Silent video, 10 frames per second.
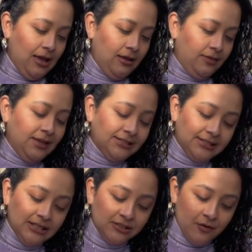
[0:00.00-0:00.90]
This
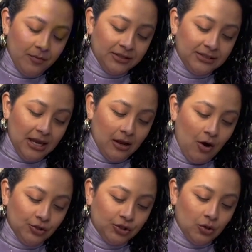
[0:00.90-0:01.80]
is from the deck
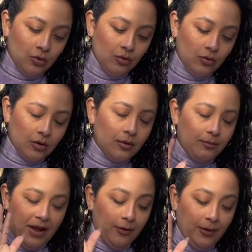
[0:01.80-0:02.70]
also,
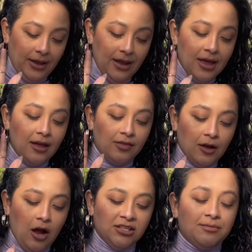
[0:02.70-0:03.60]
by the way, the
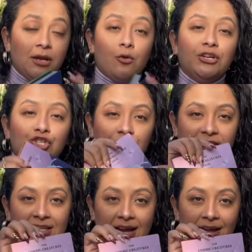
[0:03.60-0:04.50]
Cosmic Creatures
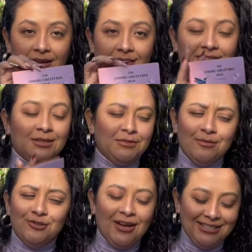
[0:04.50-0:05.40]
deck. Sometimes
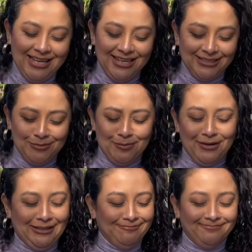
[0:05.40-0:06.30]
you guys ask me,
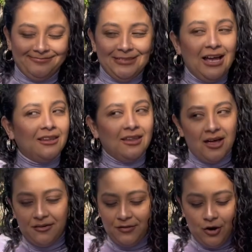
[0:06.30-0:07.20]
but a lot
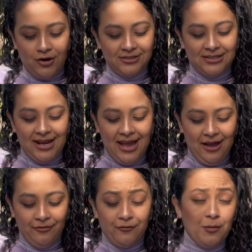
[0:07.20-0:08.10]
of the cards that I
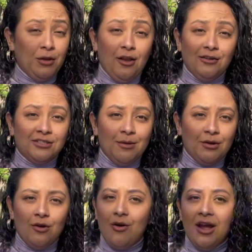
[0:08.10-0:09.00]
have from a long time
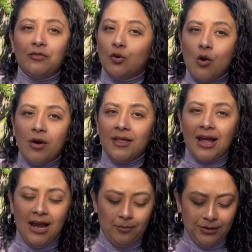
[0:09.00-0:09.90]
ago, I threw away the
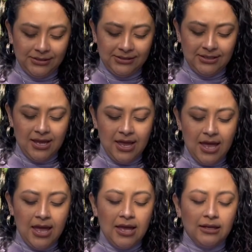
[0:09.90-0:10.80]
guidebooks.
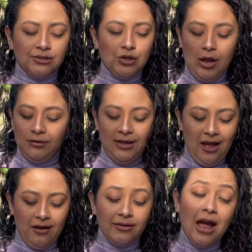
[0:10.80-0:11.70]
So I only
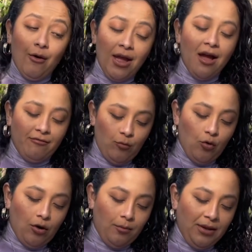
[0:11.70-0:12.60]
have, now I have
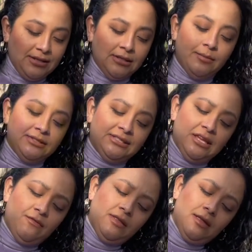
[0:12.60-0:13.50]
more because I've been
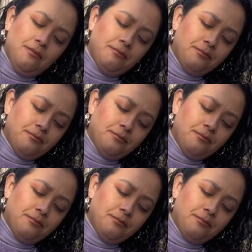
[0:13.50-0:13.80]
saving them.